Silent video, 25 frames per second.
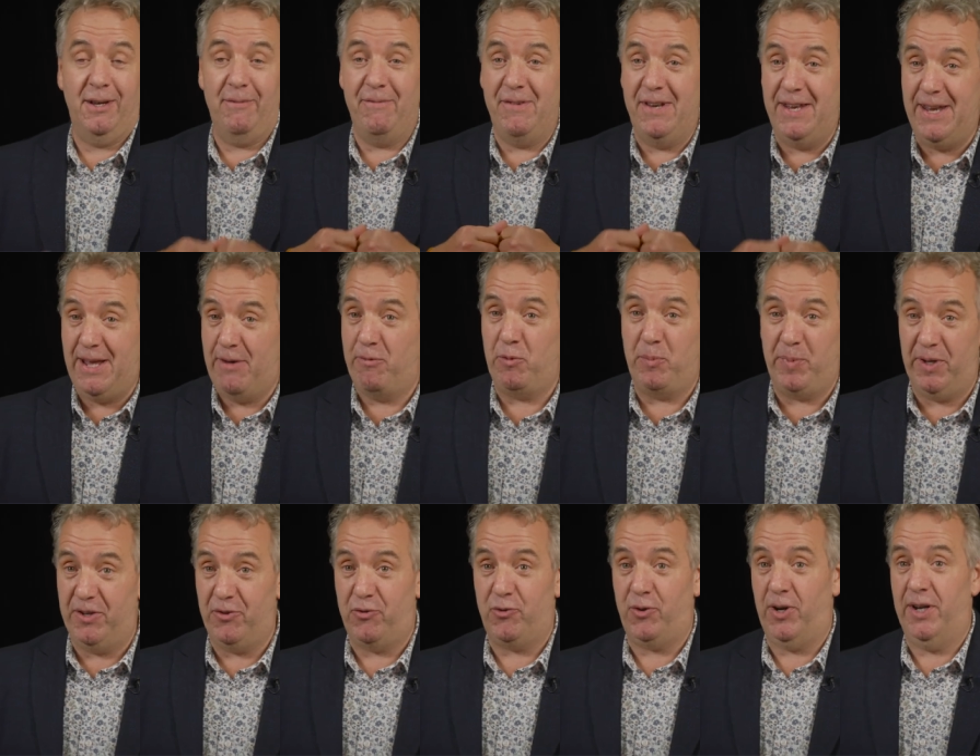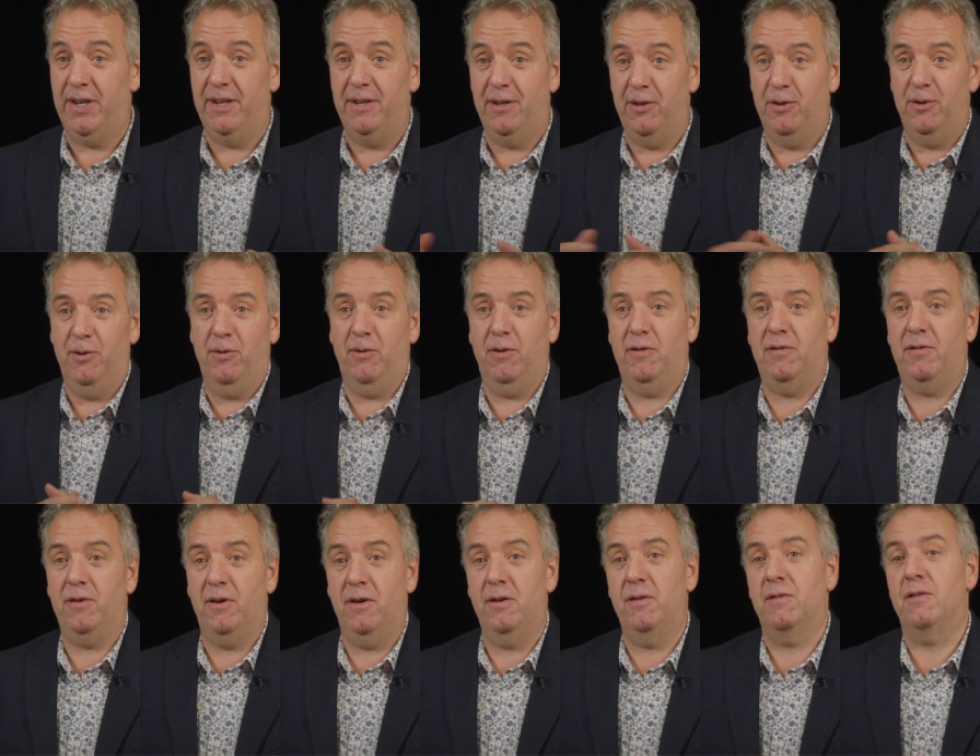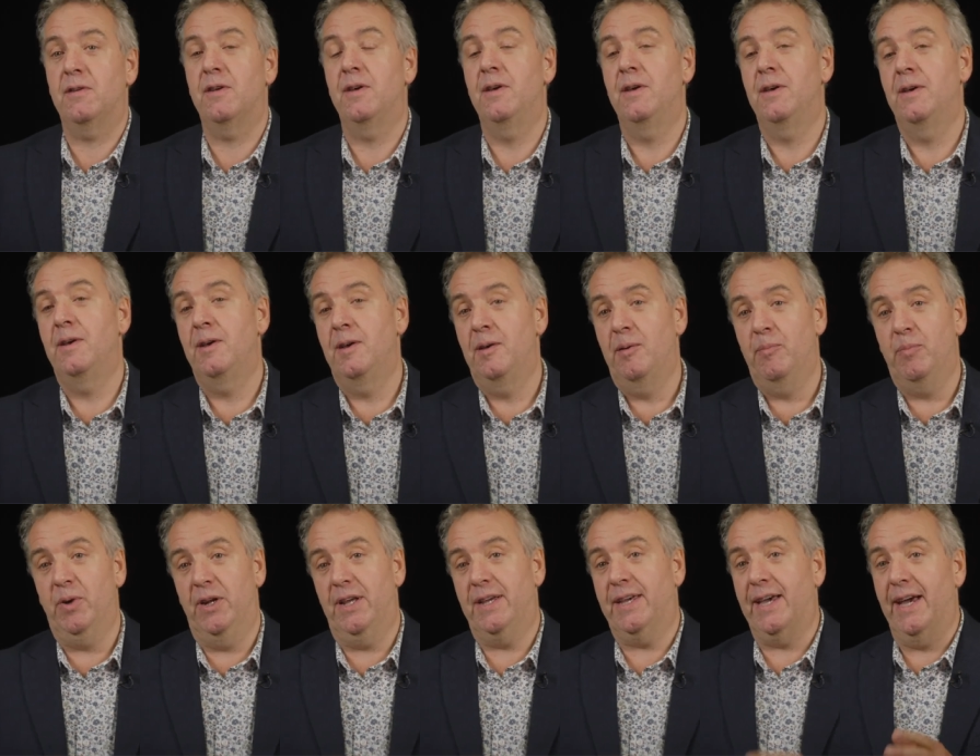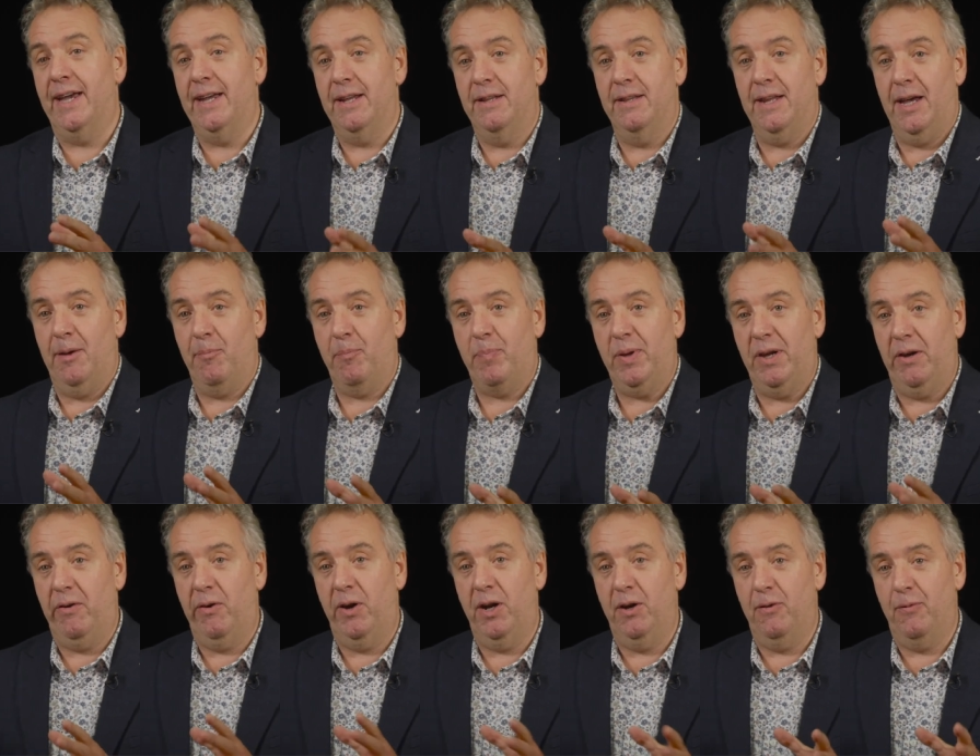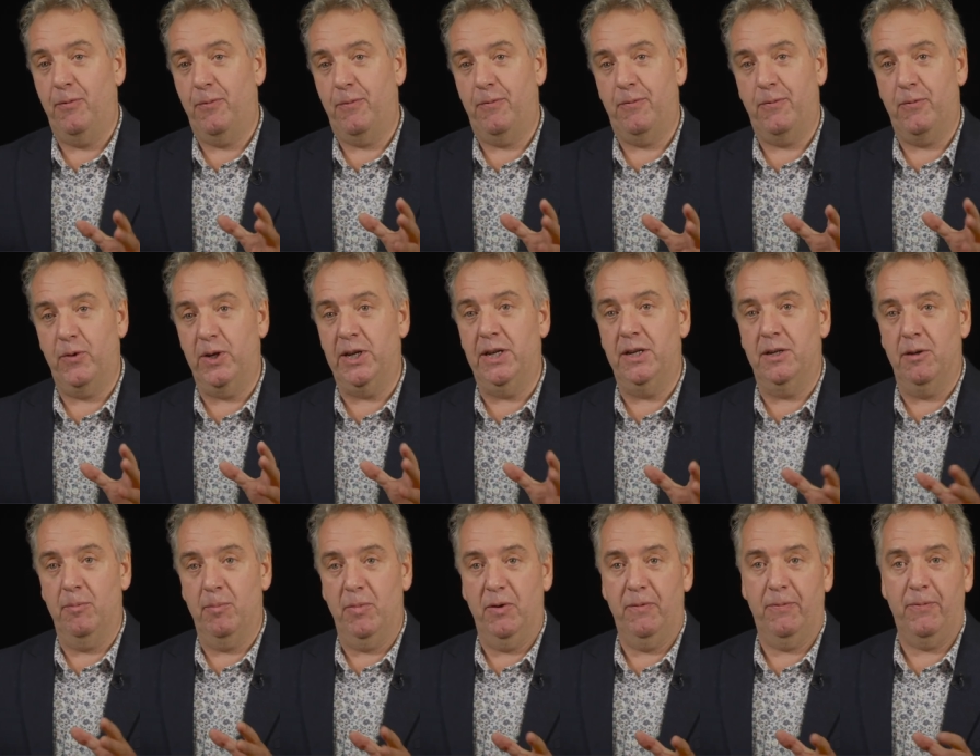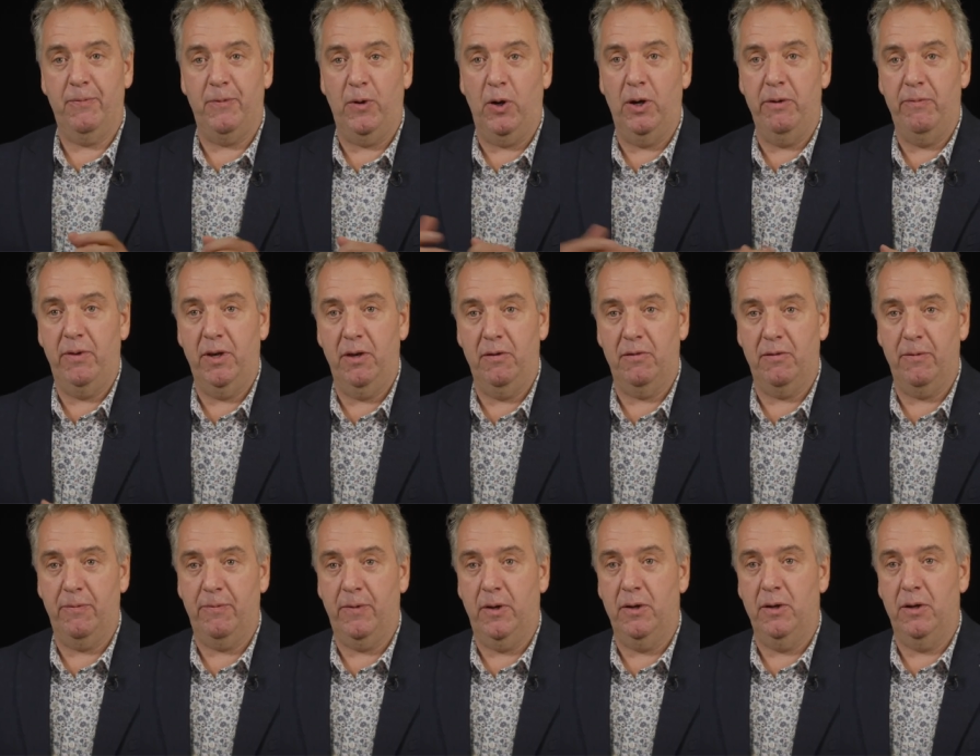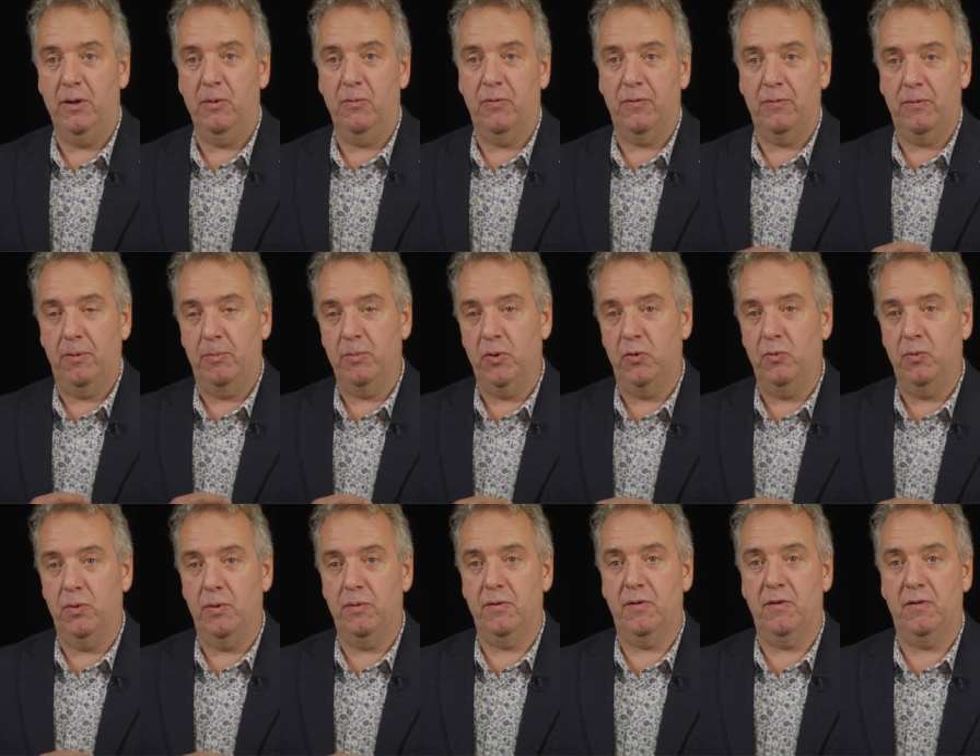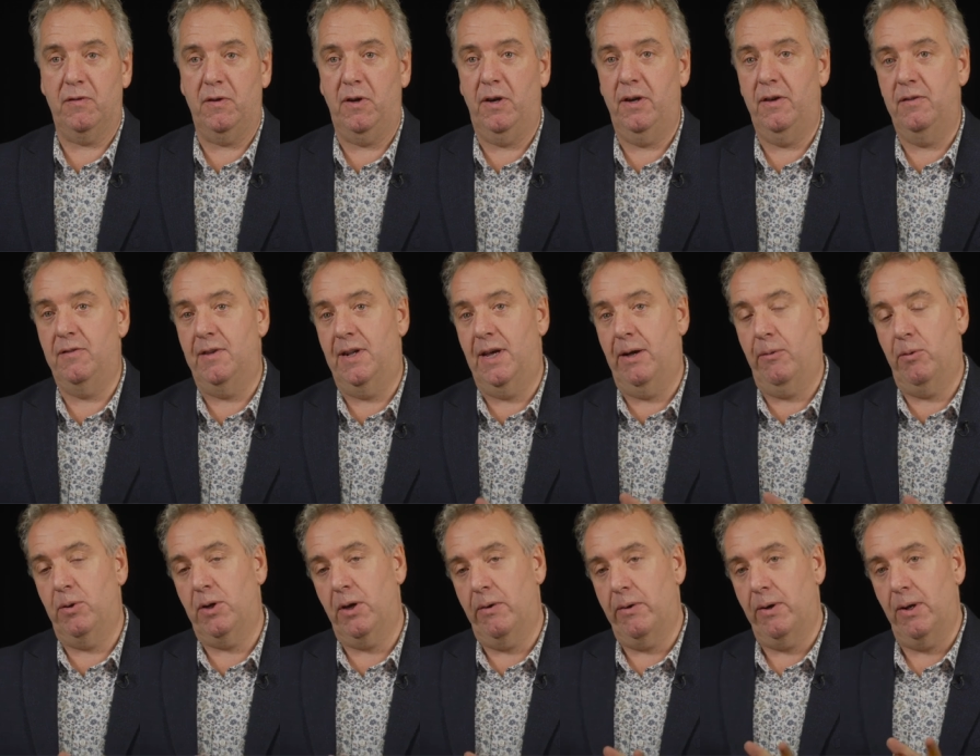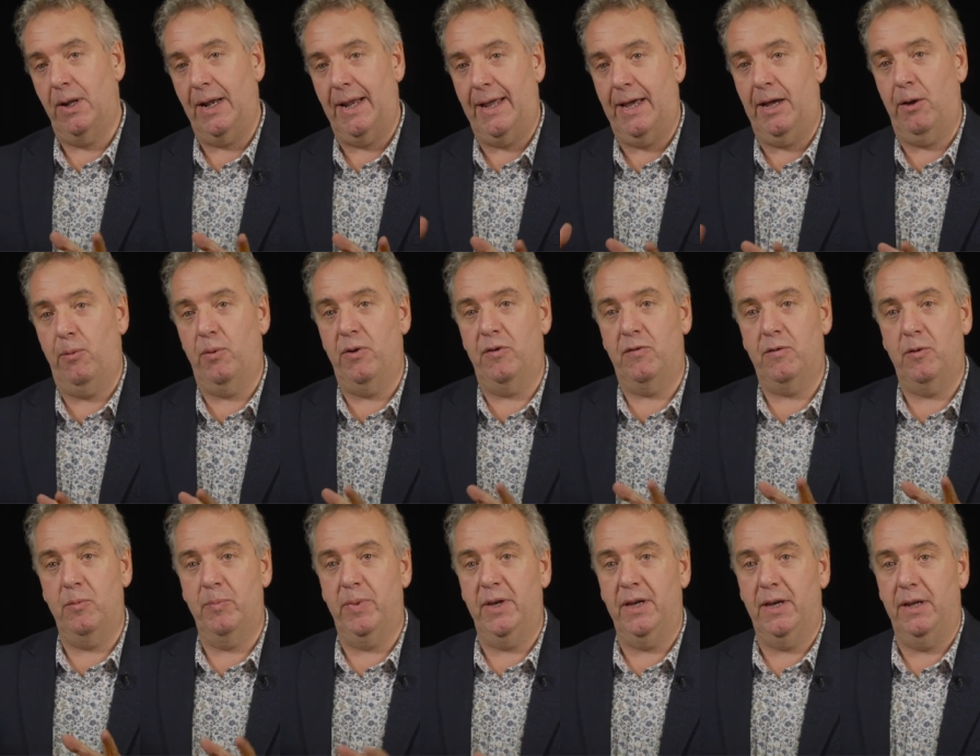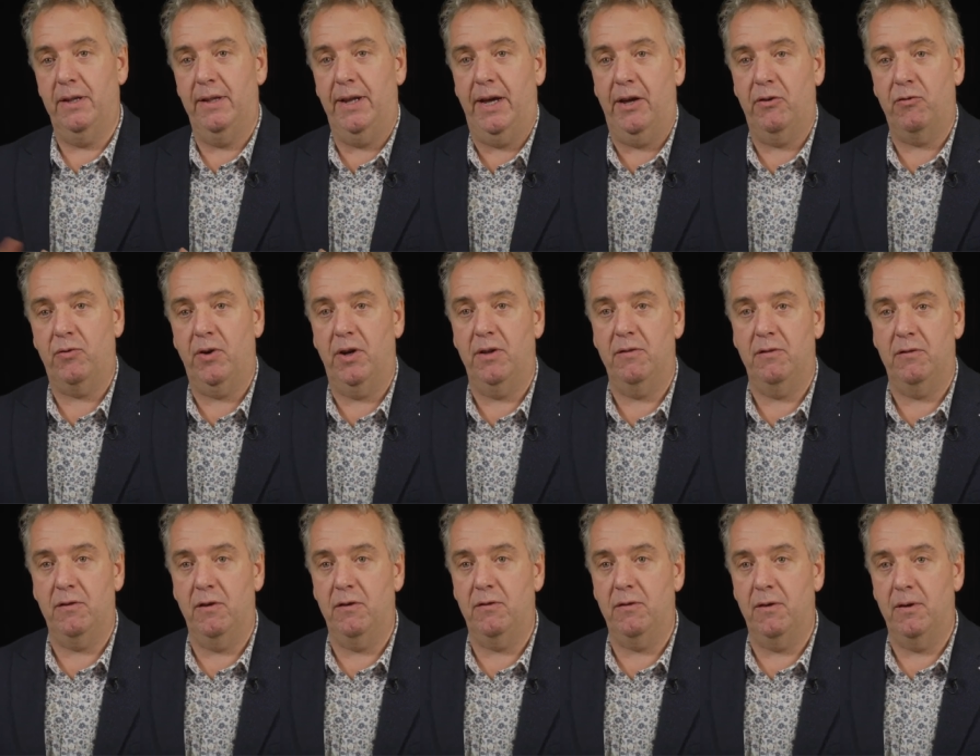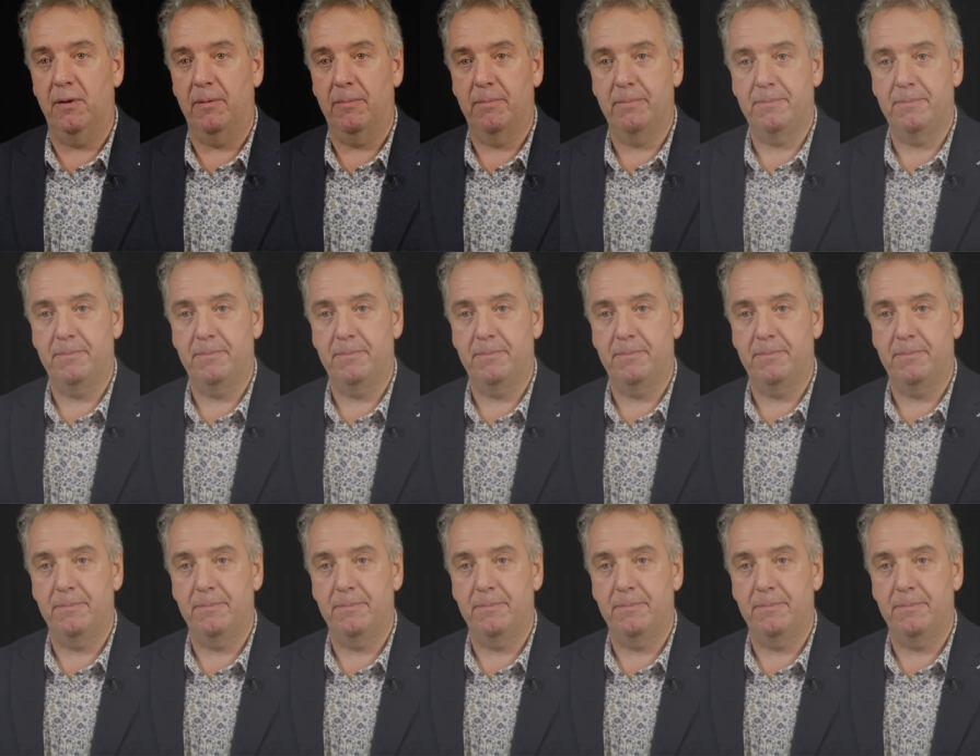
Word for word: I've never been trained in neuroscience. But again, that period of freedom of five years of funding from the Royal Society is now going to allow us to begin that transition.